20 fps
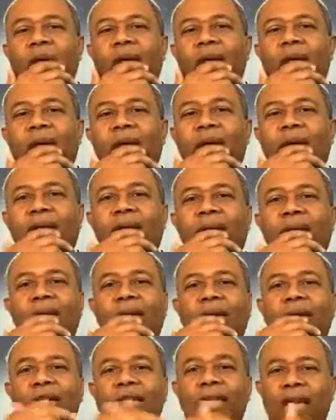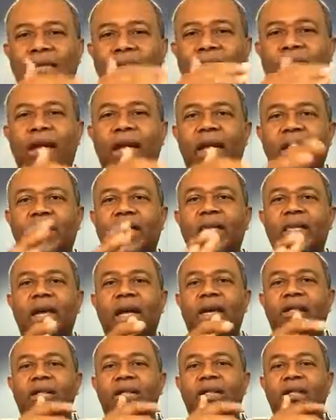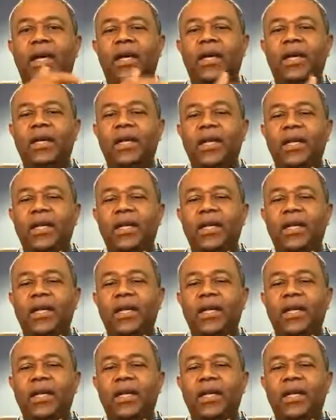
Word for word: and instead of again de-escalating